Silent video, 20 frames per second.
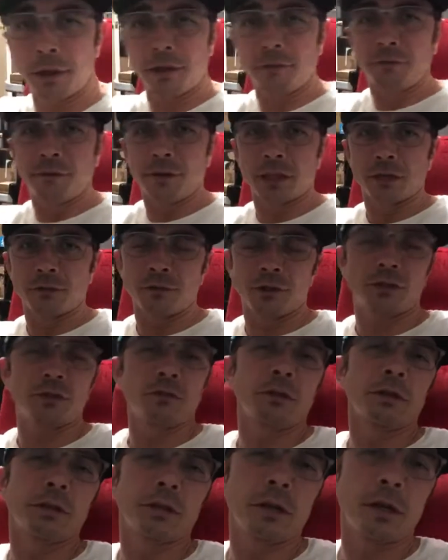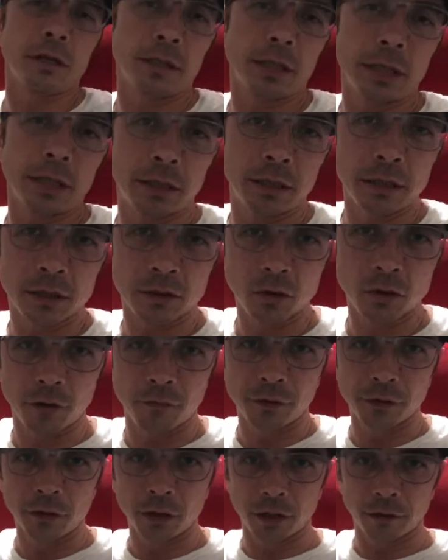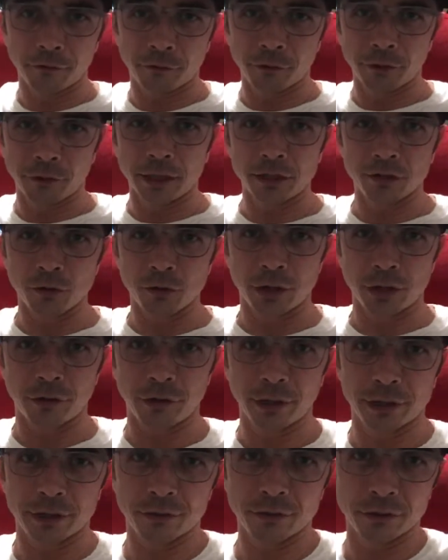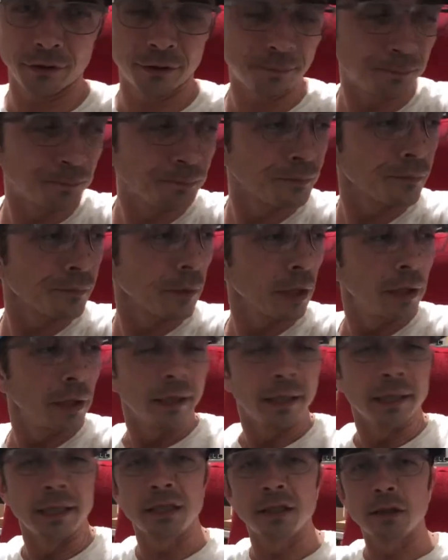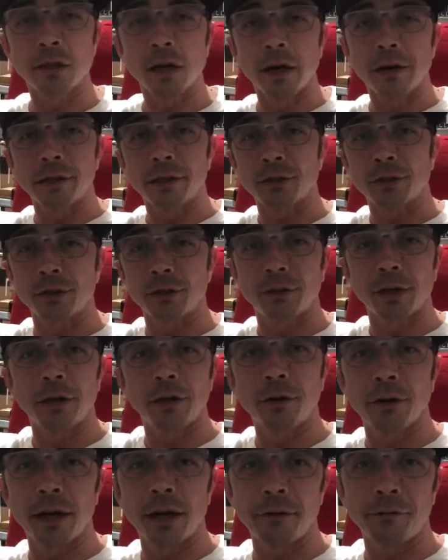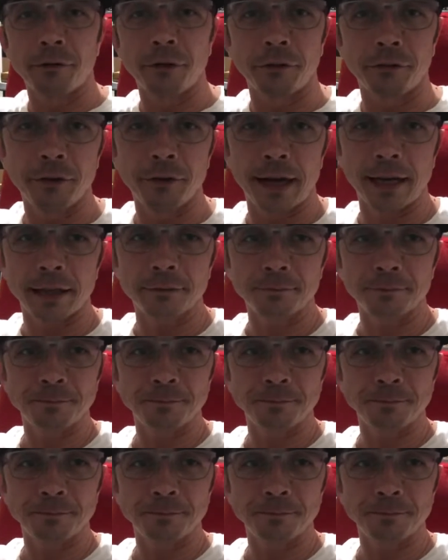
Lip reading: visit Resort Dog's Etsy store if you're looking for any sort of crystals. He's an honest dude, I know that for a fact.